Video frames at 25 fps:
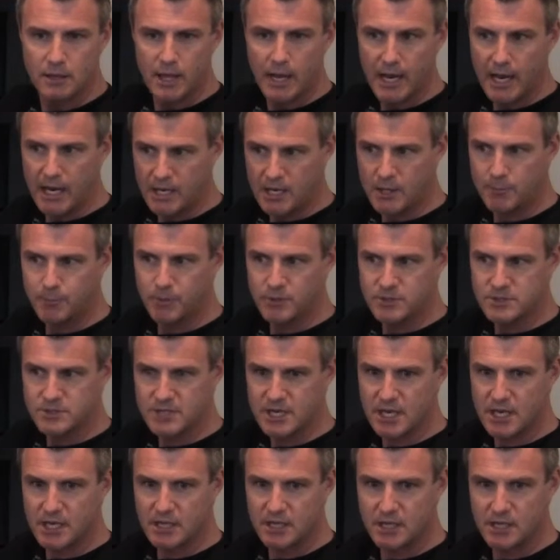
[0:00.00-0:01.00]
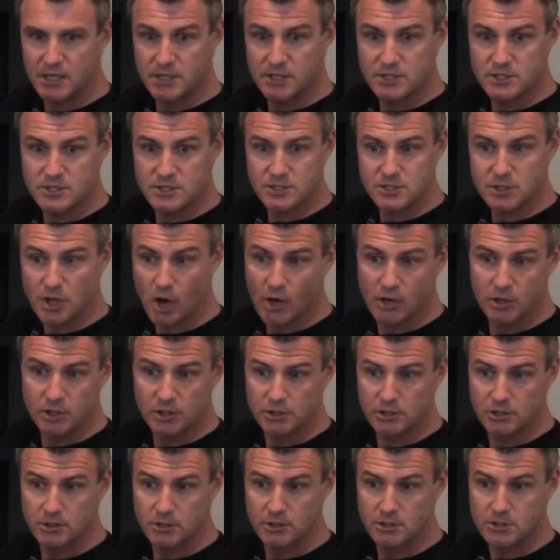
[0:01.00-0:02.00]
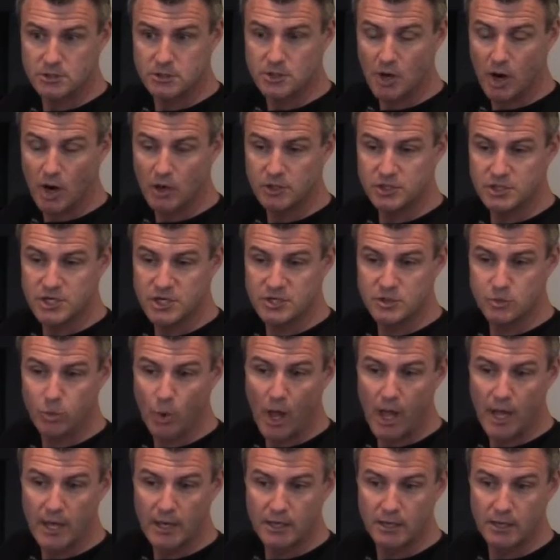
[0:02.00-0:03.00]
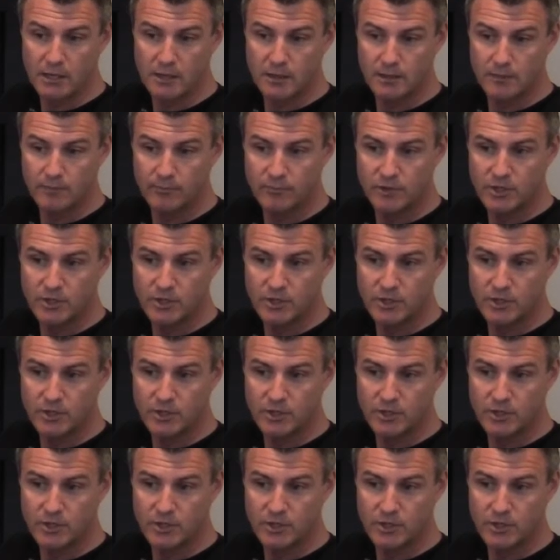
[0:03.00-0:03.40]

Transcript: 80% is starch. Starch is what?